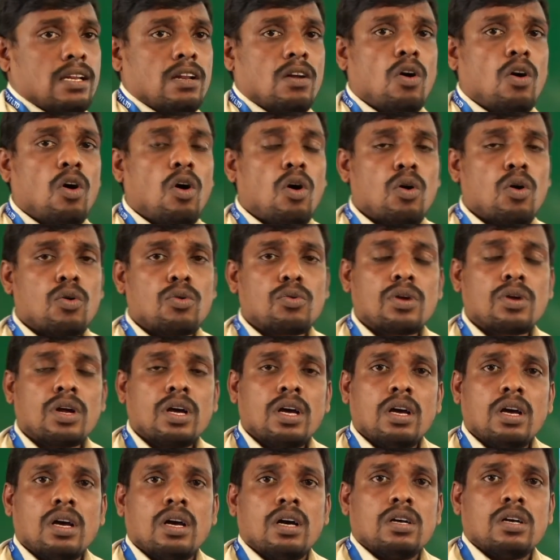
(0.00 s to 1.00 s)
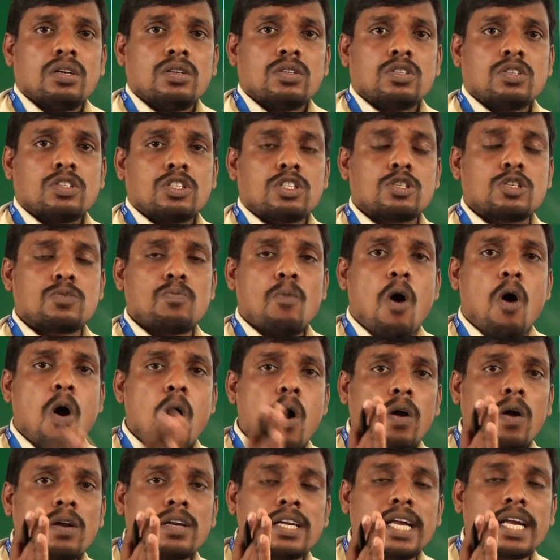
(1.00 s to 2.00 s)
or
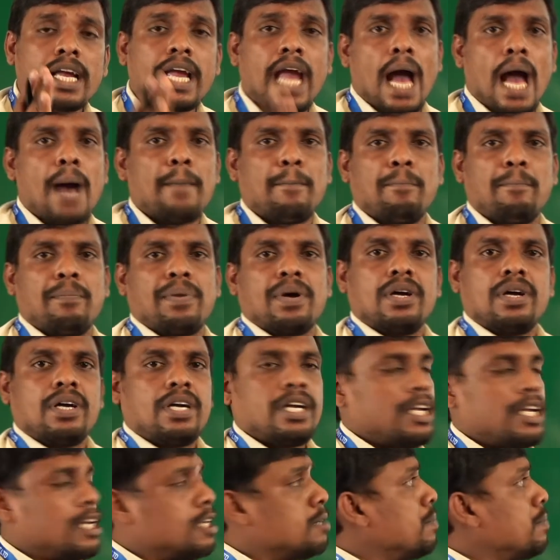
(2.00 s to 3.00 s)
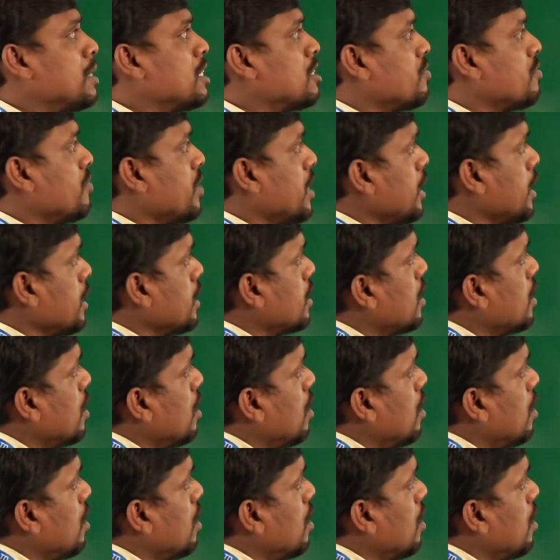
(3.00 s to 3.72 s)
small gap in between